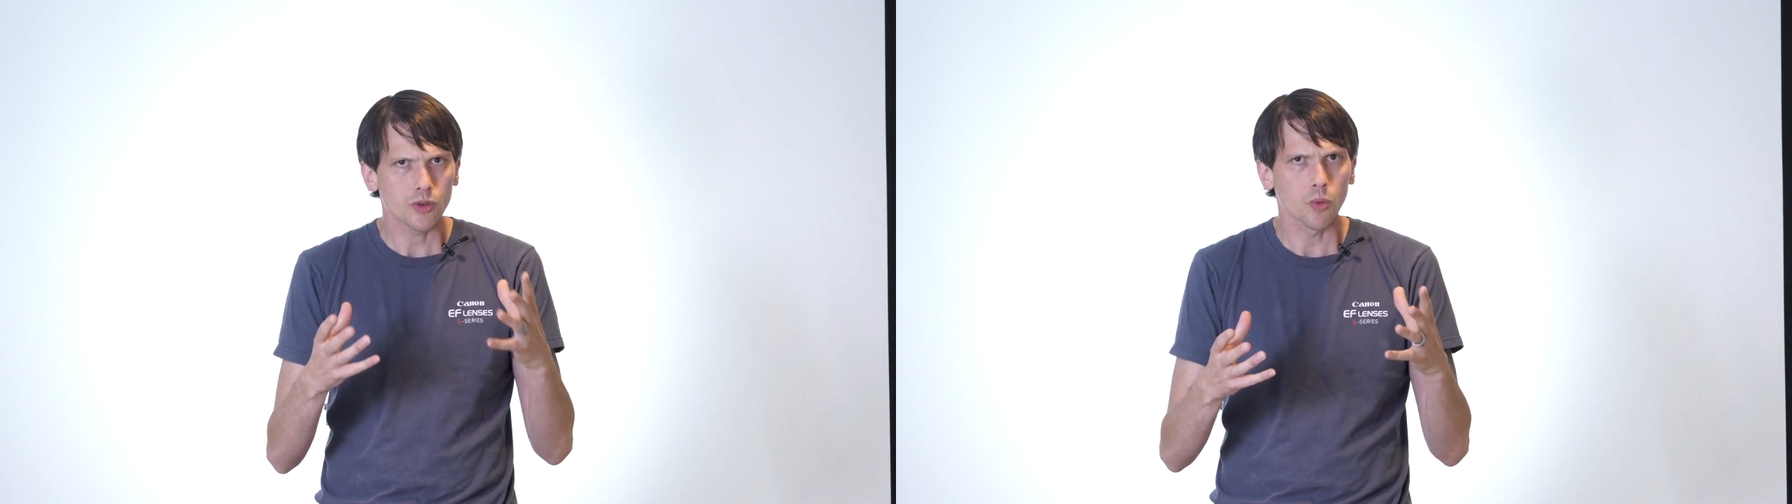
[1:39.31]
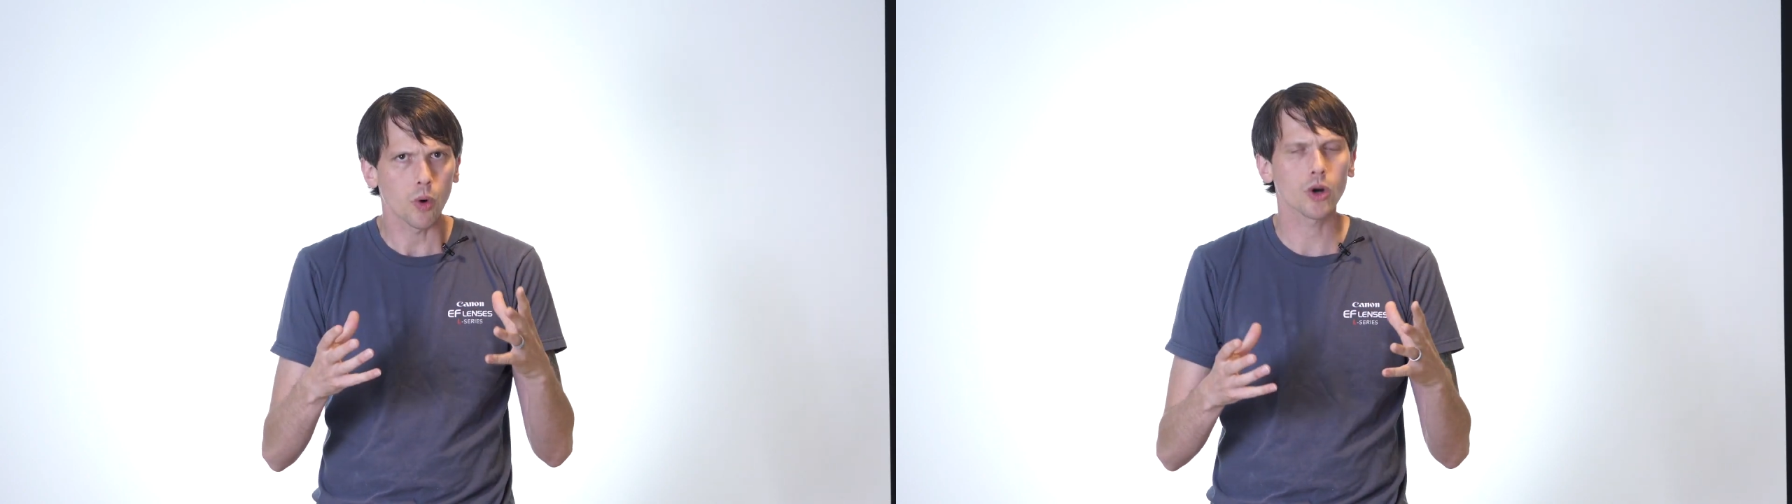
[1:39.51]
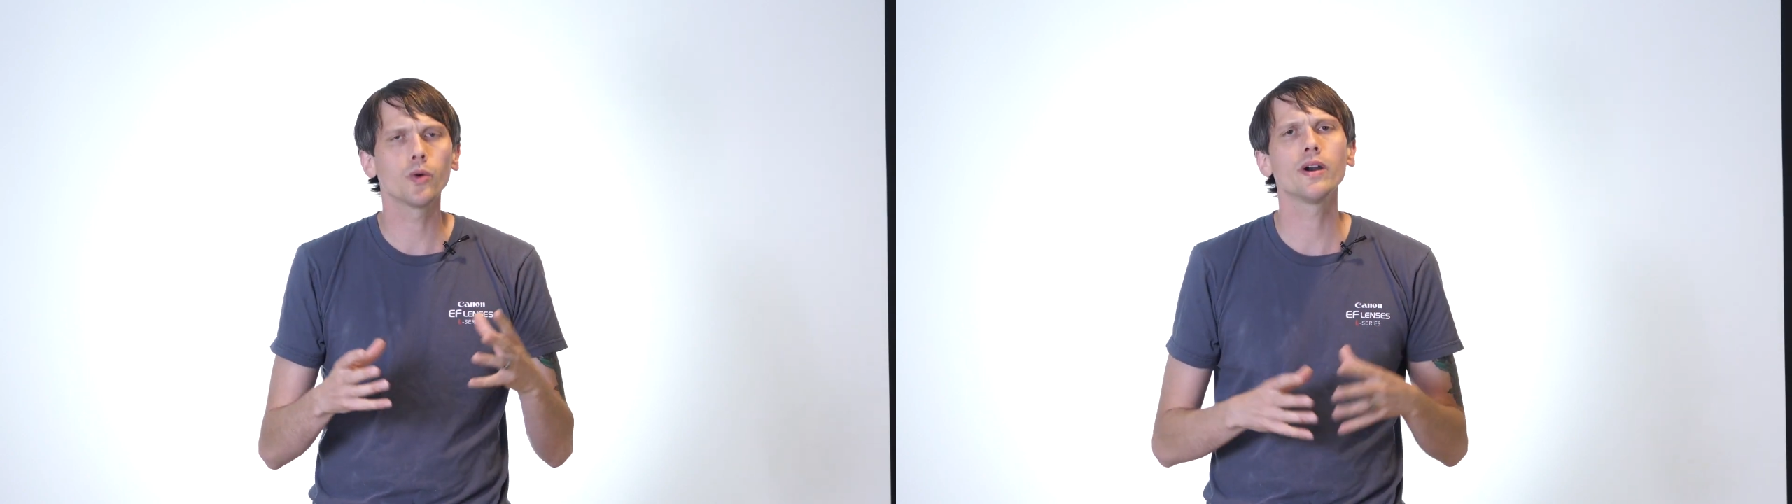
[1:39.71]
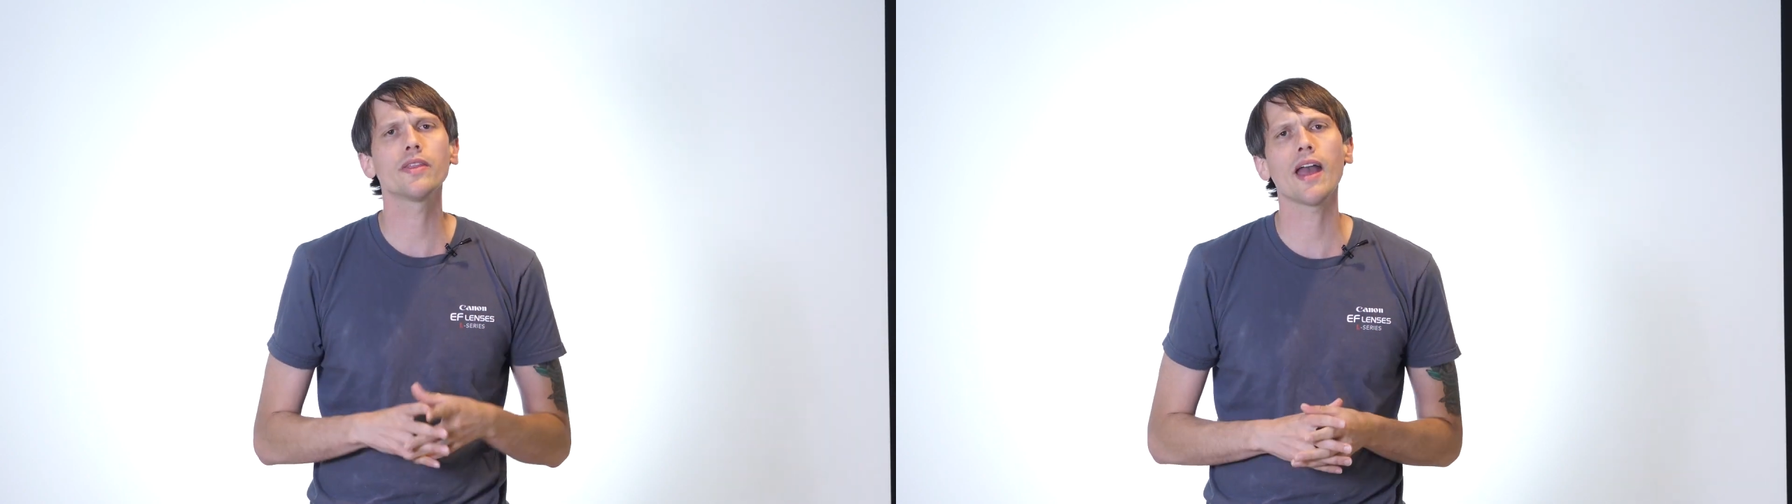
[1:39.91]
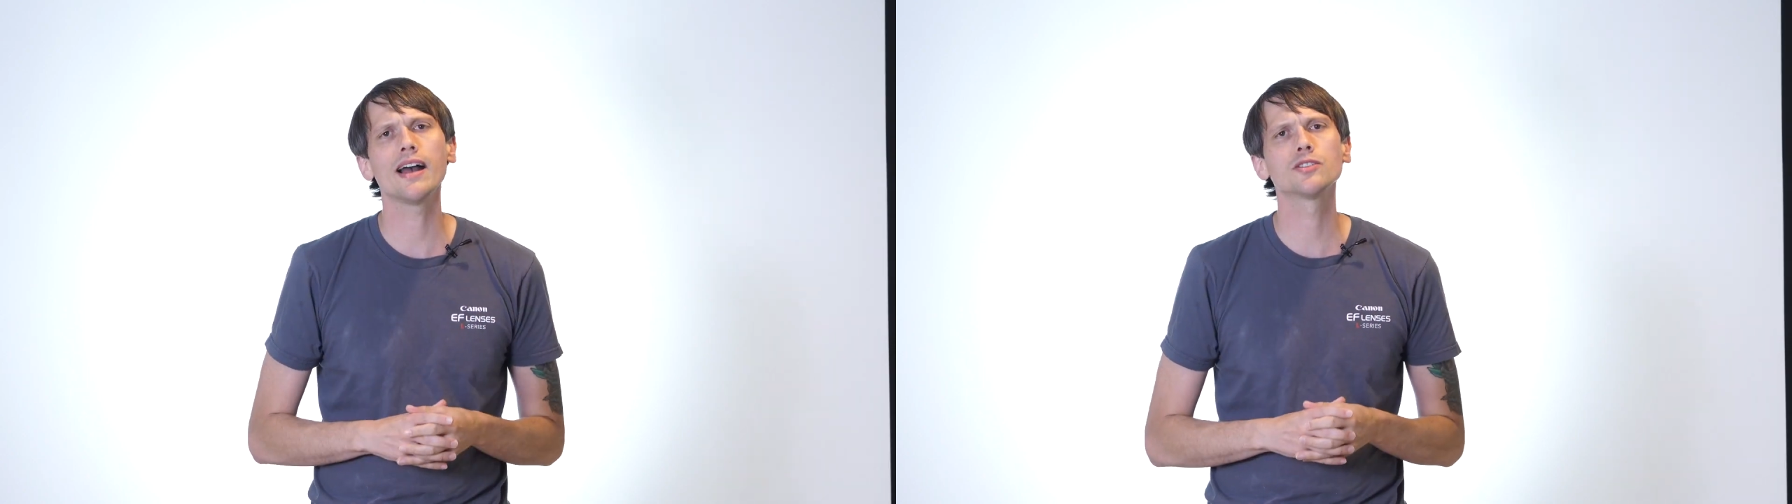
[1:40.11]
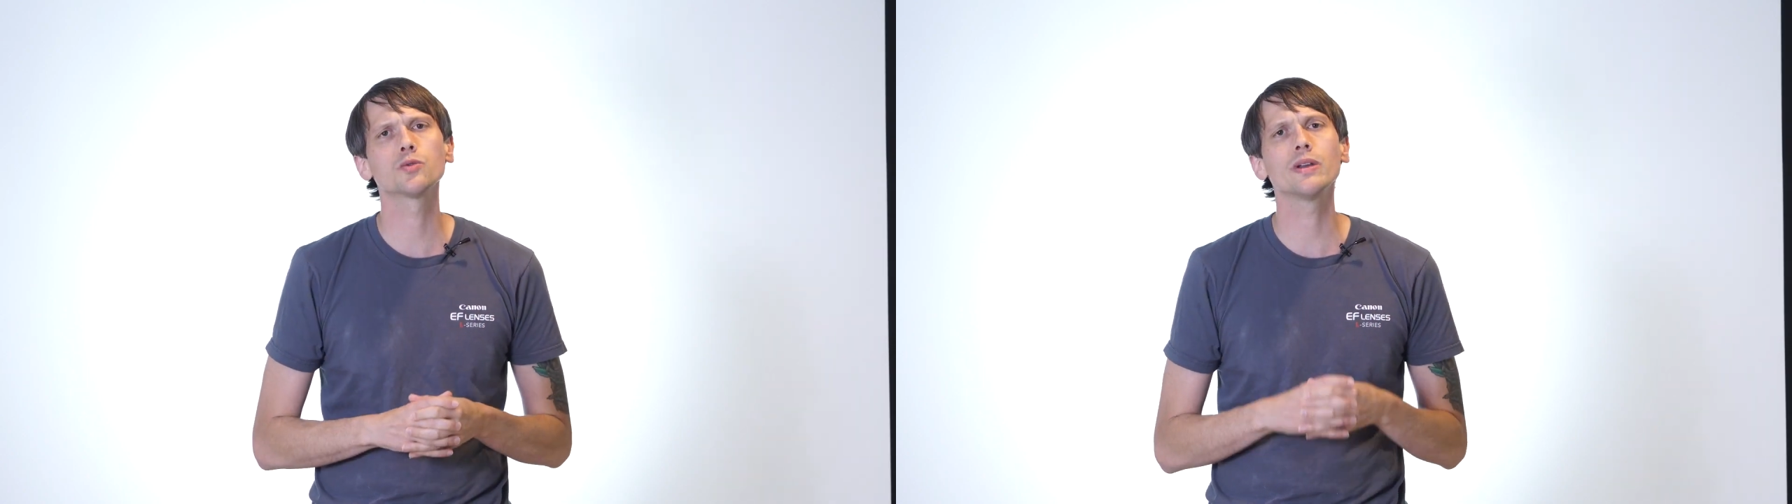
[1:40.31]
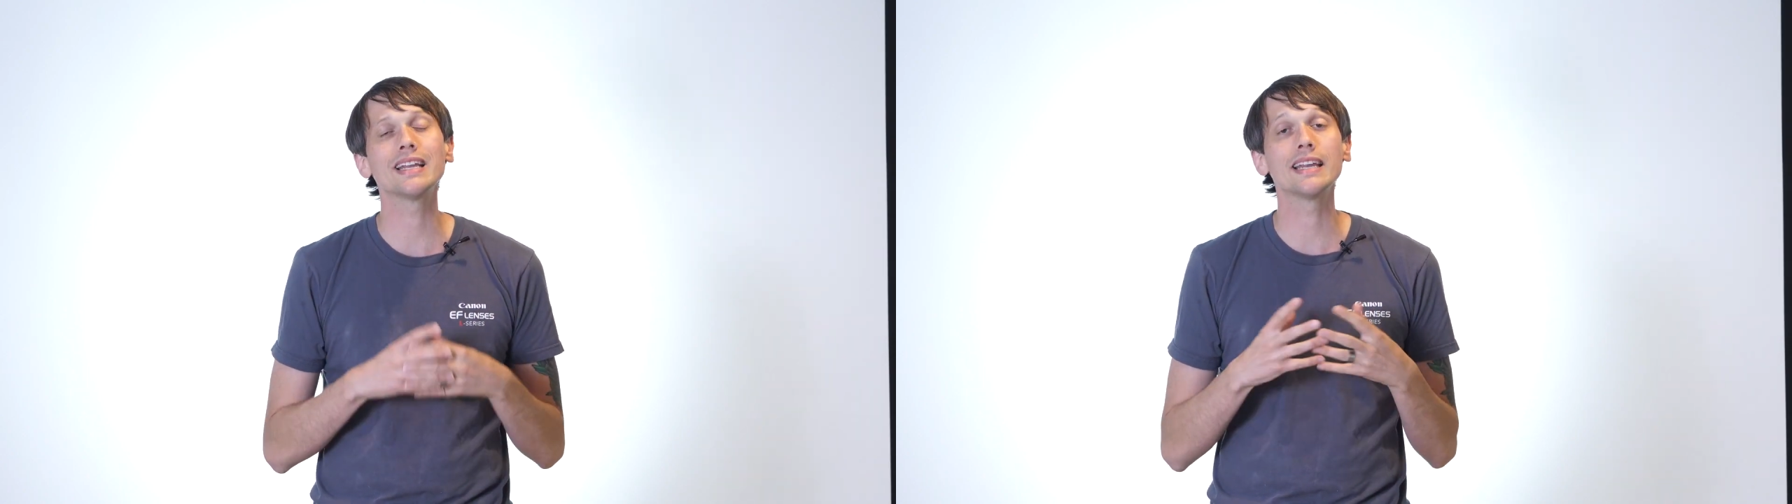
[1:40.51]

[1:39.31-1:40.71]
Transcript: to work with as we